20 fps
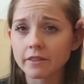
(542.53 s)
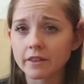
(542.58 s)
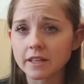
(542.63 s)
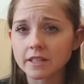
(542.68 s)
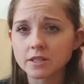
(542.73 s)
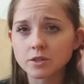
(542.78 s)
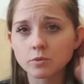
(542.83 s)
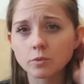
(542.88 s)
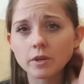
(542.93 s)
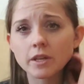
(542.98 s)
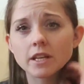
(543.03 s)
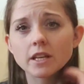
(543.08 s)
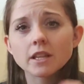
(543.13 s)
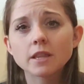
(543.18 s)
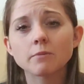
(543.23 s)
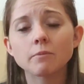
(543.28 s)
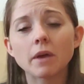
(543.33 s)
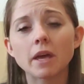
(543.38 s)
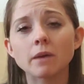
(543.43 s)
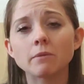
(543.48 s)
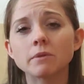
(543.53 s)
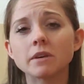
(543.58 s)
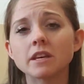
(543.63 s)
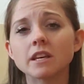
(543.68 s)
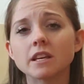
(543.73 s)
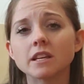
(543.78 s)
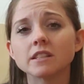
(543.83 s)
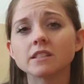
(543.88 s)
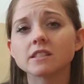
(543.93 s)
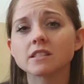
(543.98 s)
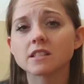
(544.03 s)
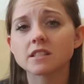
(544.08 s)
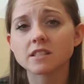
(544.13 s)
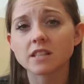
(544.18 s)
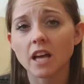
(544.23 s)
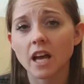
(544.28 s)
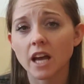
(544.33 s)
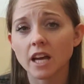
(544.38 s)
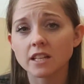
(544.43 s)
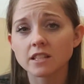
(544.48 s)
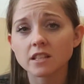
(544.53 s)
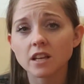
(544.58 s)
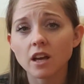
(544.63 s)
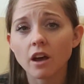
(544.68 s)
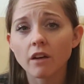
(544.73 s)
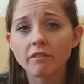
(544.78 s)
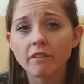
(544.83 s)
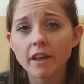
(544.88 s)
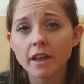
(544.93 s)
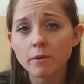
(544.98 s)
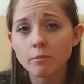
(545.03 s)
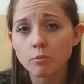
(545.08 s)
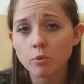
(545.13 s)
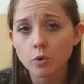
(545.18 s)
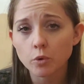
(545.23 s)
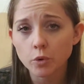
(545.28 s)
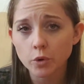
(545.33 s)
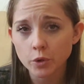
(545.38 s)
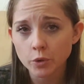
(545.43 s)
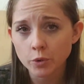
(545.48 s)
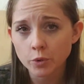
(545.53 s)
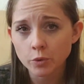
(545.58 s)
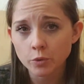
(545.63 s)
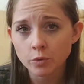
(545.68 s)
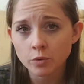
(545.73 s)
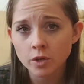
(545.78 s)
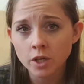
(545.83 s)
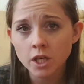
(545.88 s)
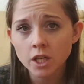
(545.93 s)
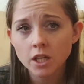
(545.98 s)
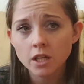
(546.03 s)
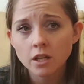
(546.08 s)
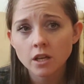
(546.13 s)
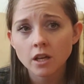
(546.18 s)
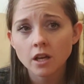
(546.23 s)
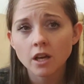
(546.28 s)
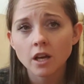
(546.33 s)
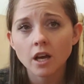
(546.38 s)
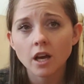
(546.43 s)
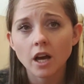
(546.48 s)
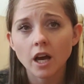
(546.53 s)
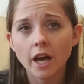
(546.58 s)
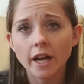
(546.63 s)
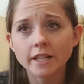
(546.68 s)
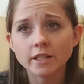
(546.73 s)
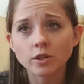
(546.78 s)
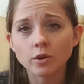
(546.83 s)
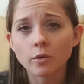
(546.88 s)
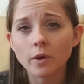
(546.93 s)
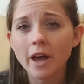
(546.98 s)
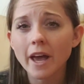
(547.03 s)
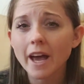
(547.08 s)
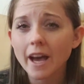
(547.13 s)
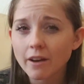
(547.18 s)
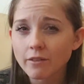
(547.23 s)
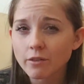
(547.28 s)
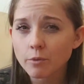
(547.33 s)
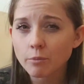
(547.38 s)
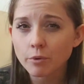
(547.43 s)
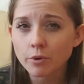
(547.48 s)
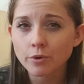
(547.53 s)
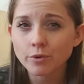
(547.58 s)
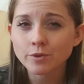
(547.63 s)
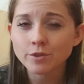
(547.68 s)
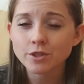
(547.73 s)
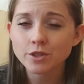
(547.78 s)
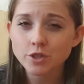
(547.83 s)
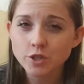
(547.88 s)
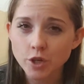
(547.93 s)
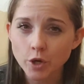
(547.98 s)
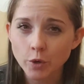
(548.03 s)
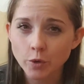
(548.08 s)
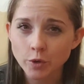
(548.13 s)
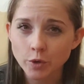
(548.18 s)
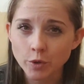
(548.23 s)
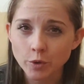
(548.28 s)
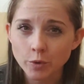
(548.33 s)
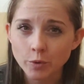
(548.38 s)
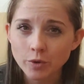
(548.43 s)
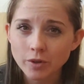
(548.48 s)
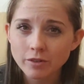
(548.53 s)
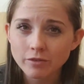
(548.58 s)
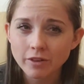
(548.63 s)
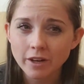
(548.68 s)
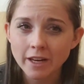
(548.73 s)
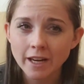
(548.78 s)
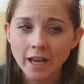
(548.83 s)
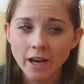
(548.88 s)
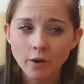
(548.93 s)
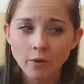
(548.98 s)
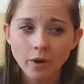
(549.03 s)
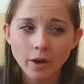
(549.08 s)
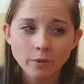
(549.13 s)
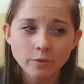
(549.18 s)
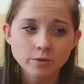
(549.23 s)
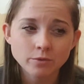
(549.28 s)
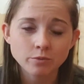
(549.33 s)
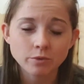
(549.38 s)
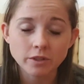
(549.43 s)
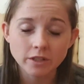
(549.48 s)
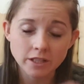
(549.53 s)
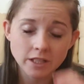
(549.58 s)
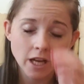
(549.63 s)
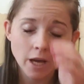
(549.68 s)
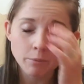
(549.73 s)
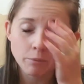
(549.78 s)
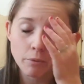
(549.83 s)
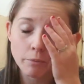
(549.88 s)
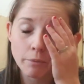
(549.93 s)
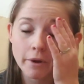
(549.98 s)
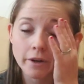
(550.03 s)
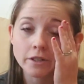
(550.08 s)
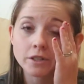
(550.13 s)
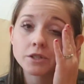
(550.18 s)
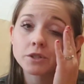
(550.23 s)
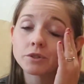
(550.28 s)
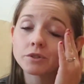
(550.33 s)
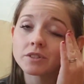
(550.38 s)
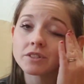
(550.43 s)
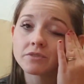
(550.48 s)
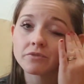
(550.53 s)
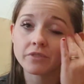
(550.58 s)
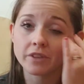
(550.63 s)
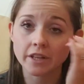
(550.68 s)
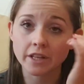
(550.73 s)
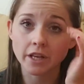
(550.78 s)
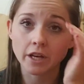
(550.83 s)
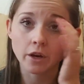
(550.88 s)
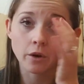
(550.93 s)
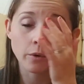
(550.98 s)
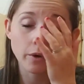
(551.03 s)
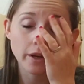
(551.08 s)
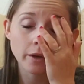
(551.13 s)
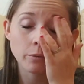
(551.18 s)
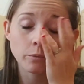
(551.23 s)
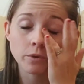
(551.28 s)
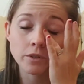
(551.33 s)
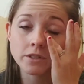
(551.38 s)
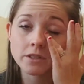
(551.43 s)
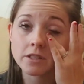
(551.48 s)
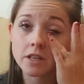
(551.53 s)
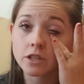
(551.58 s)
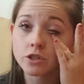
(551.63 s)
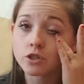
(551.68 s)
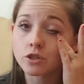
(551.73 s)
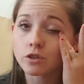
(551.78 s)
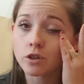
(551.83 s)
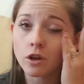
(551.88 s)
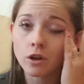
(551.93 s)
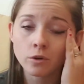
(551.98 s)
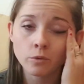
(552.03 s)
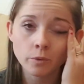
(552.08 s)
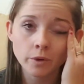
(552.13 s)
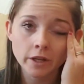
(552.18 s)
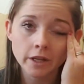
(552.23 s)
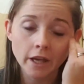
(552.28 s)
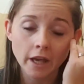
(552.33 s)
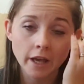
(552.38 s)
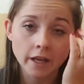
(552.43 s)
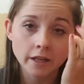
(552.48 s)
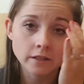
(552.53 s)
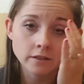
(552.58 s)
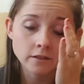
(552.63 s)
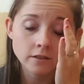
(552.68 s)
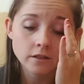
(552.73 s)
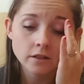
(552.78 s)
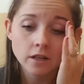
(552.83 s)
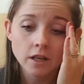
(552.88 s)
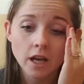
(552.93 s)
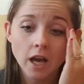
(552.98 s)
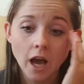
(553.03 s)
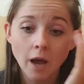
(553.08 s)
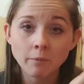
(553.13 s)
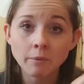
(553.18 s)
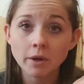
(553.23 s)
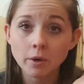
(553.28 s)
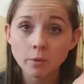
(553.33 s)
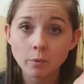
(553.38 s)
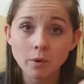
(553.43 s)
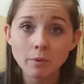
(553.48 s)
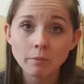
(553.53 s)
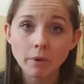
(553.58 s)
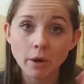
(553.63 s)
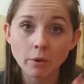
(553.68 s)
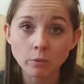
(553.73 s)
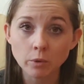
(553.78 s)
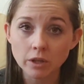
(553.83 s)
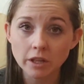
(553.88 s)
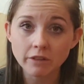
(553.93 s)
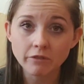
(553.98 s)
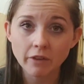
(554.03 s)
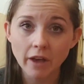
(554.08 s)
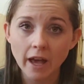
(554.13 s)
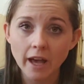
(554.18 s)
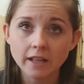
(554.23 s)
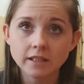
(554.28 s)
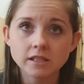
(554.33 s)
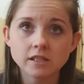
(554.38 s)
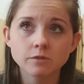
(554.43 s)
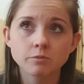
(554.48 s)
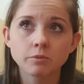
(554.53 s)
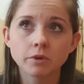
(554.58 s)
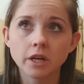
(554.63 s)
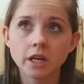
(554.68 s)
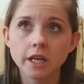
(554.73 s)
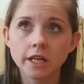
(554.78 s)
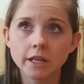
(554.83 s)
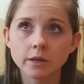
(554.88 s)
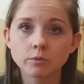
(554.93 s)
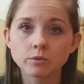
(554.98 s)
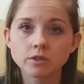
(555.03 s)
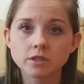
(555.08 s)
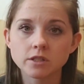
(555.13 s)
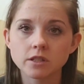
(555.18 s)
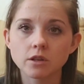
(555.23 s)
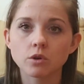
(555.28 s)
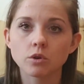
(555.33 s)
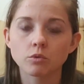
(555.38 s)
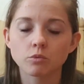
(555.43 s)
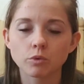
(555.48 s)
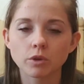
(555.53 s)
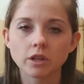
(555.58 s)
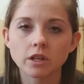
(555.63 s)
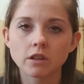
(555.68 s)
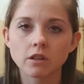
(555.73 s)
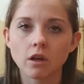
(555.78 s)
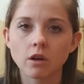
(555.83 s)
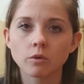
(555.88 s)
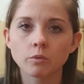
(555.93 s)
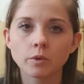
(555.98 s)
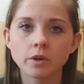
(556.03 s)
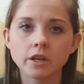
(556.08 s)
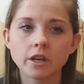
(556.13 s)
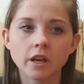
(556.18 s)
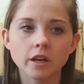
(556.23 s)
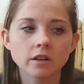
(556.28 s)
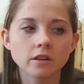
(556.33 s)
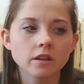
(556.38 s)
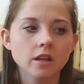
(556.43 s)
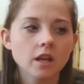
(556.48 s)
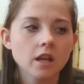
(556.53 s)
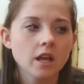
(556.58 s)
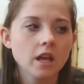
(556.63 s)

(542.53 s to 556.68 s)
This week, the baby is the size of a prune. I don't have a prune to show you right now. I was really not prepared to do this video. It was such a long weekend. I mean, it went by really fast, but it was a really long weekend.